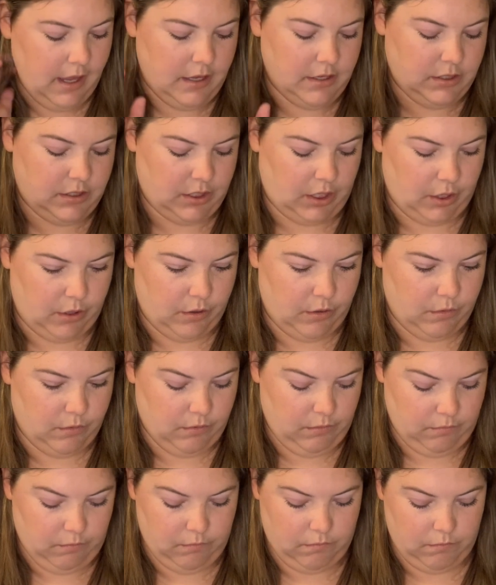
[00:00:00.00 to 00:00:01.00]

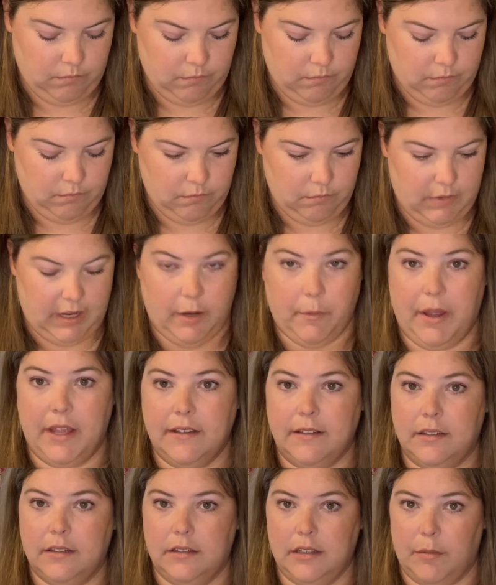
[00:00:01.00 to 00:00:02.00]
So
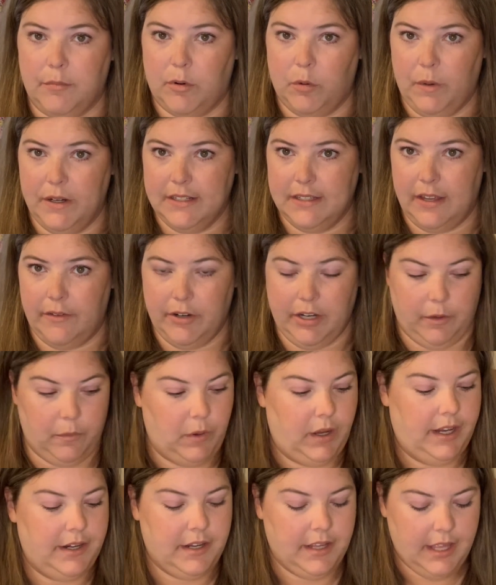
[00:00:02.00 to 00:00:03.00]
anyways, number
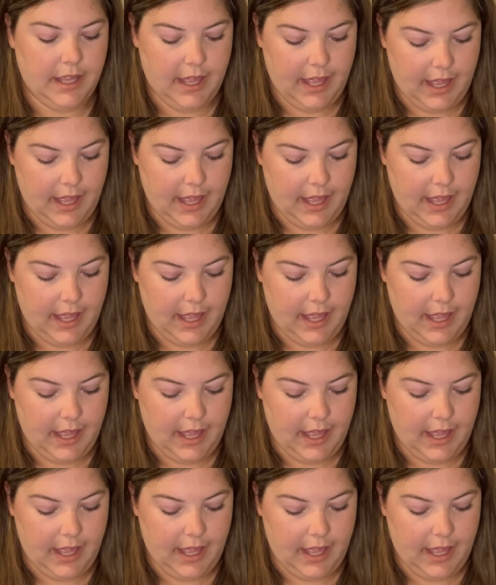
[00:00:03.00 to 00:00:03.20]
171.